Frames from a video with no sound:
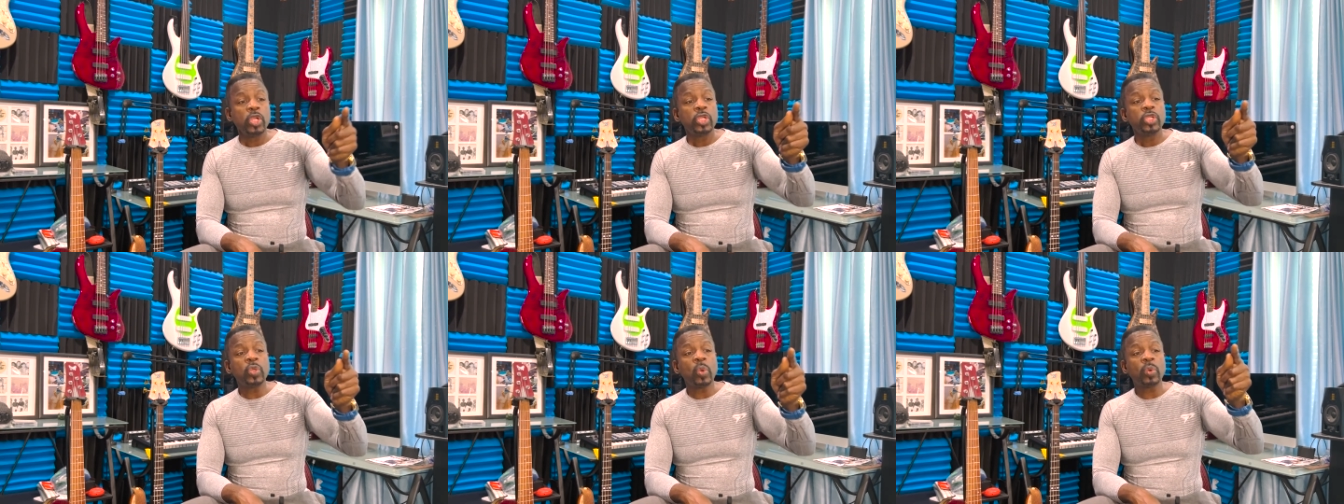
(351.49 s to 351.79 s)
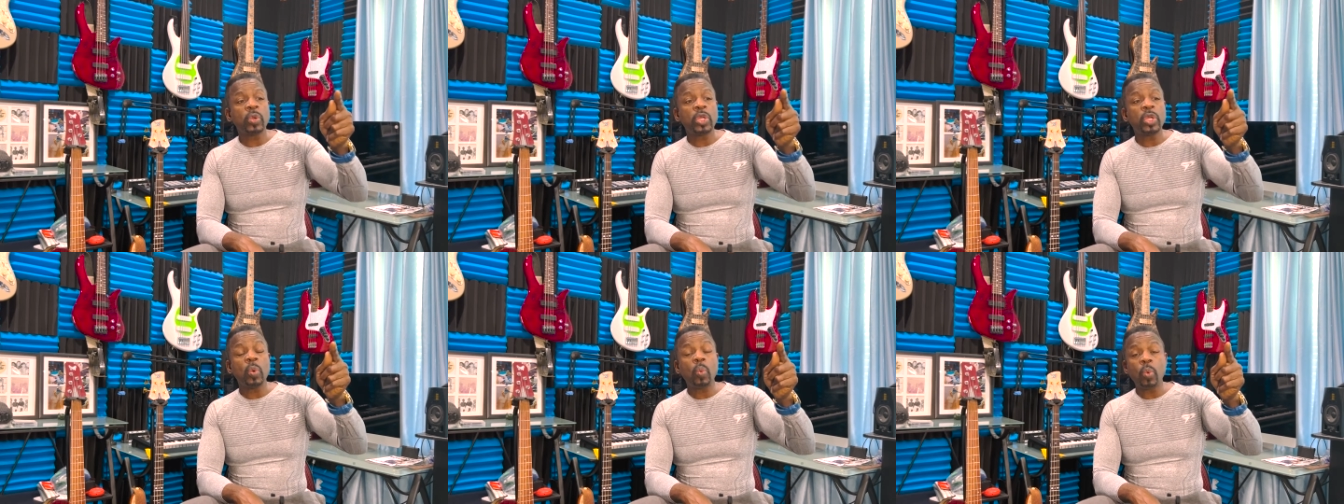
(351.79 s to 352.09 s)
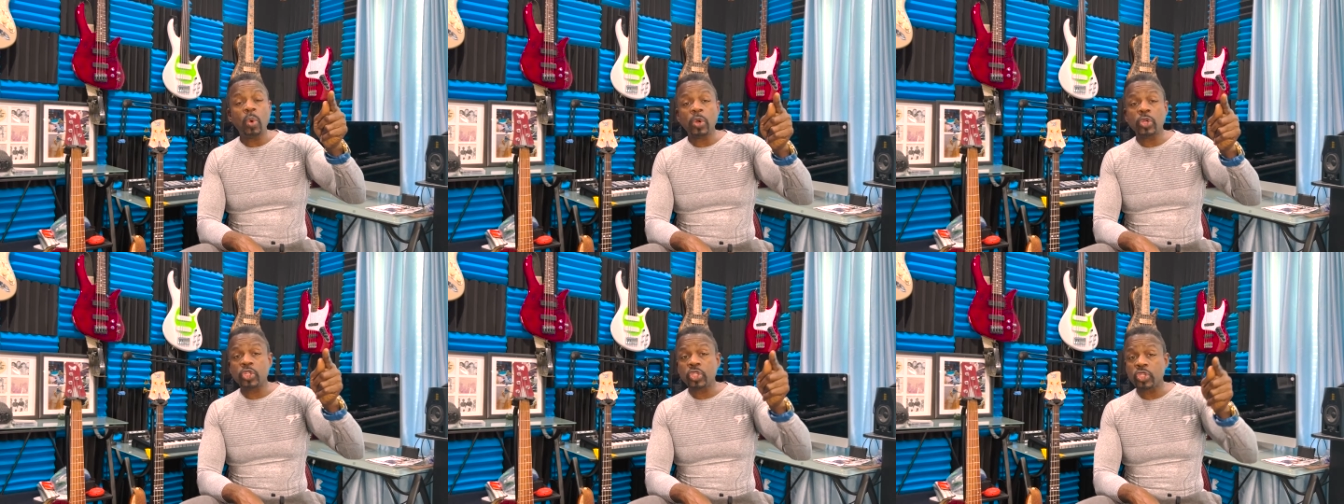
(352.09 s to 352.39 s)
You're going to
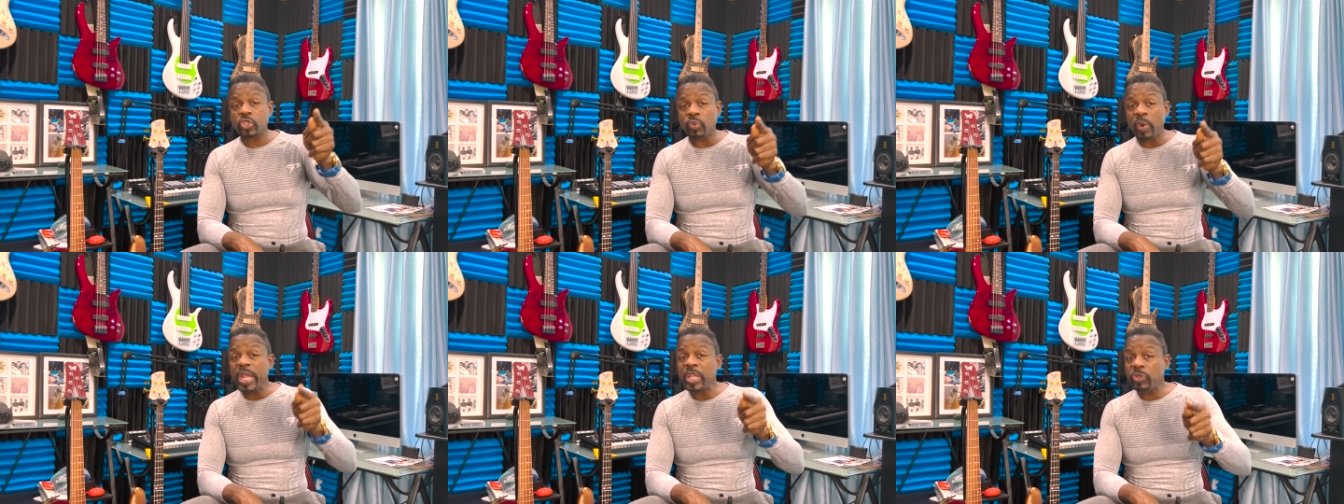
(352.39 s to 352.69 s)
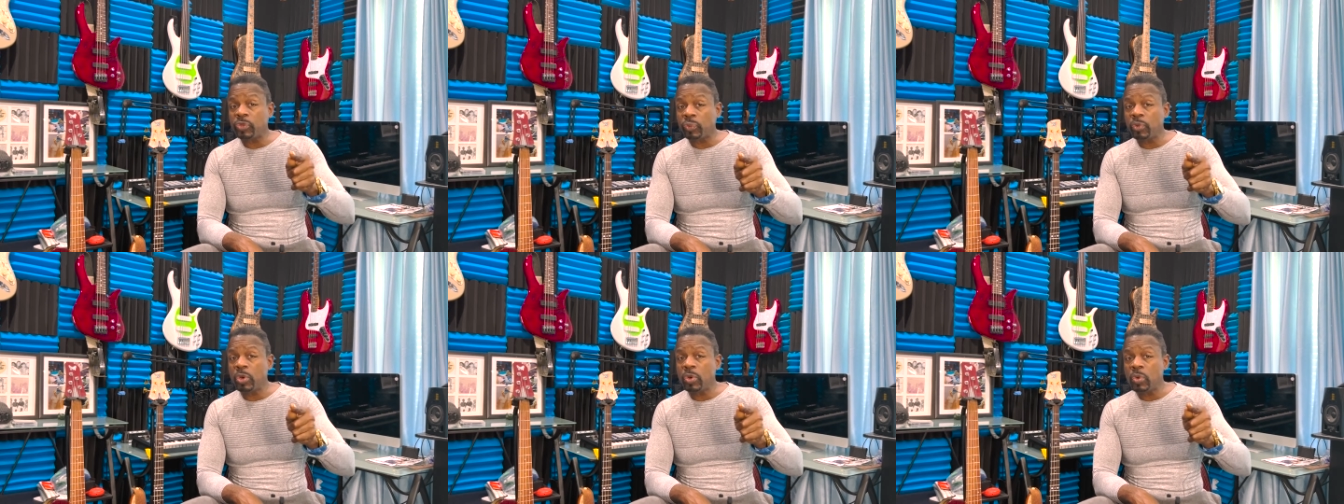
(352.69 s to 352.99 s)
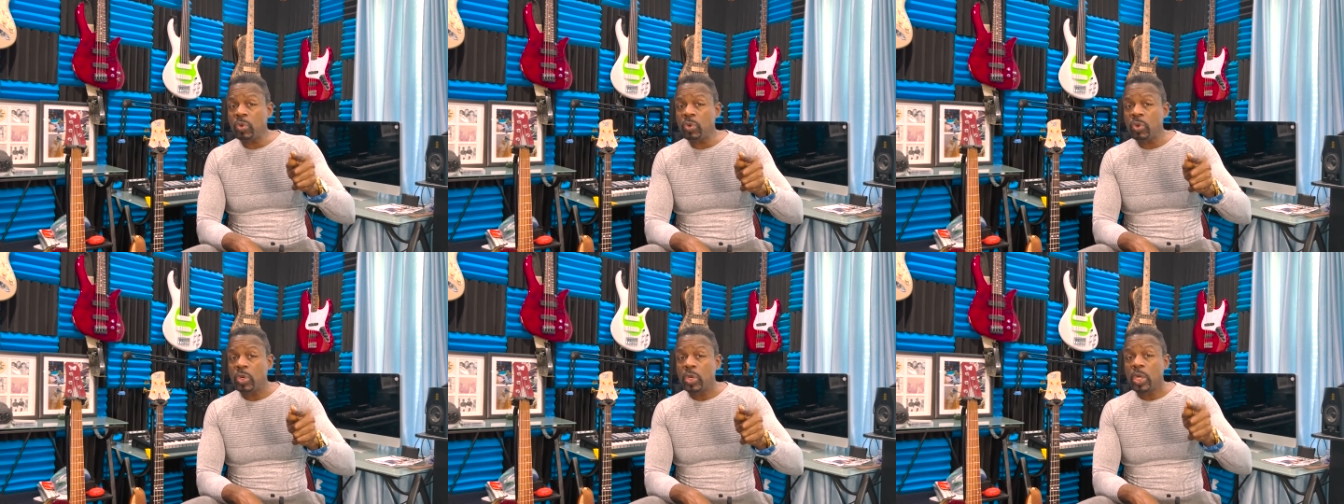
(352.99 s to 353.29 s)
work straight
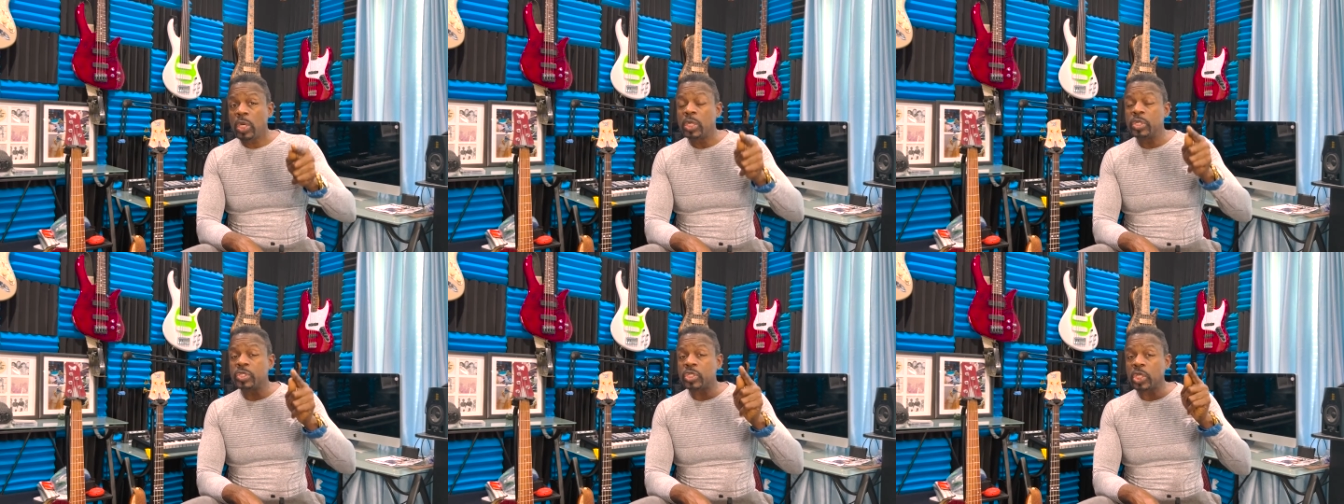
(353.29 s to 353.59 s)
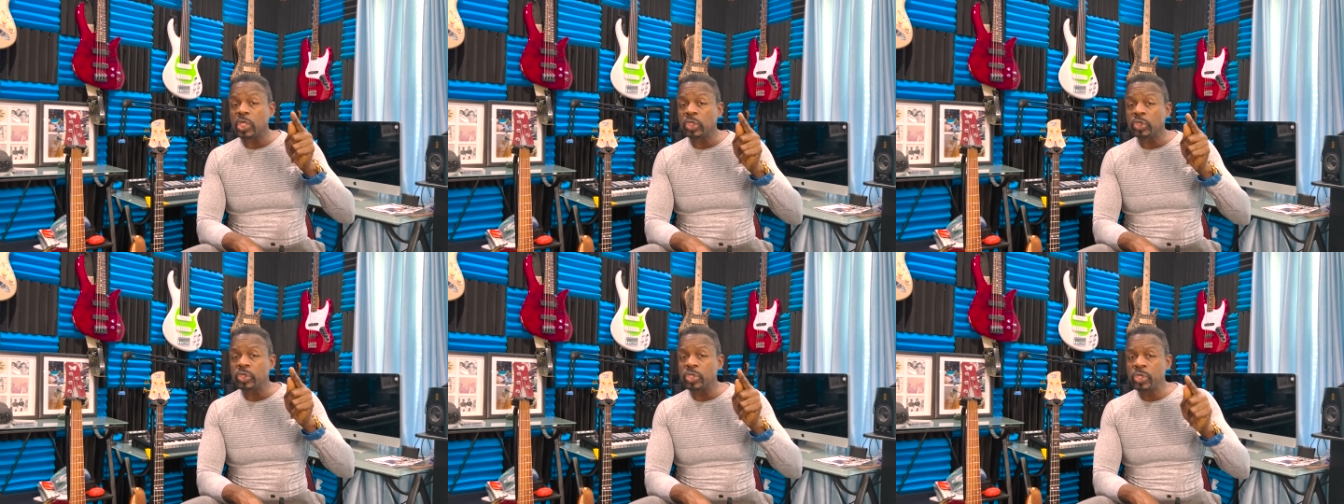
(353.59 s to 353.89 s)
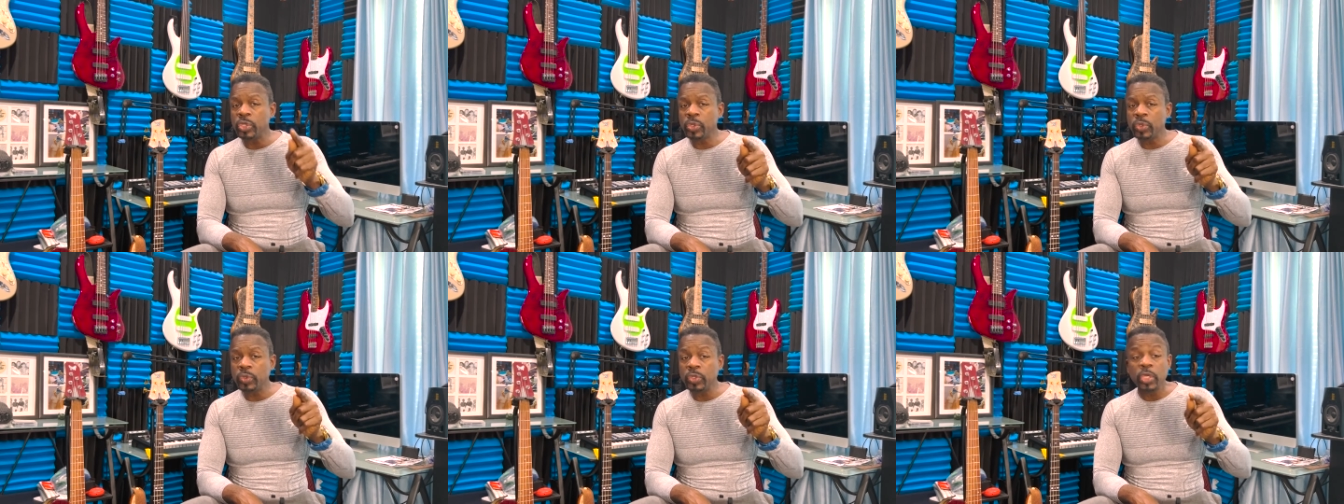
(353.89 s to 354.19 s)
through until
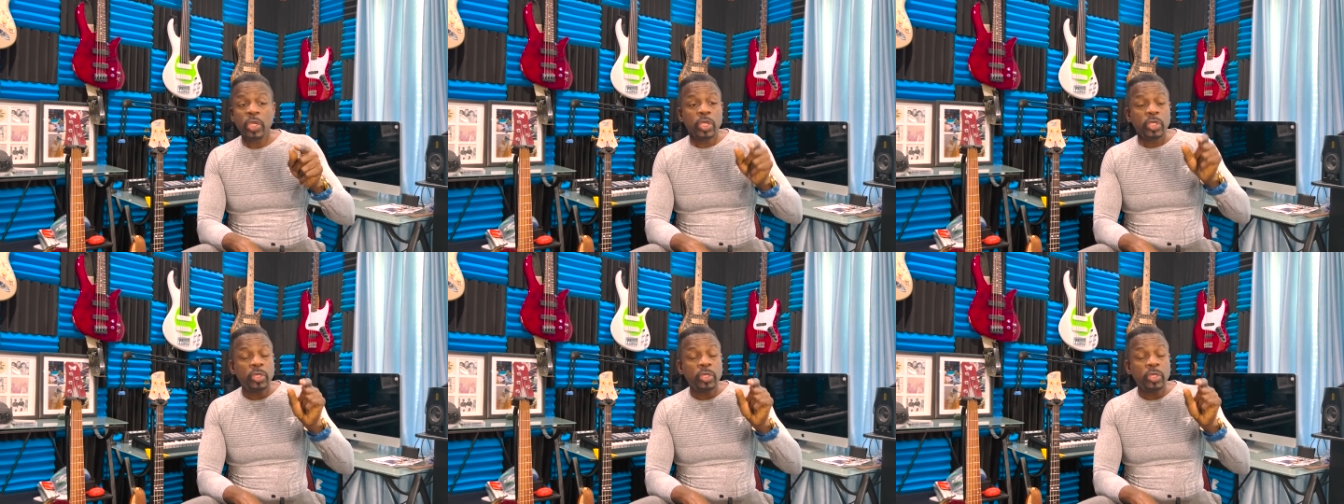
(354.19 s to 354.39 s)
noon.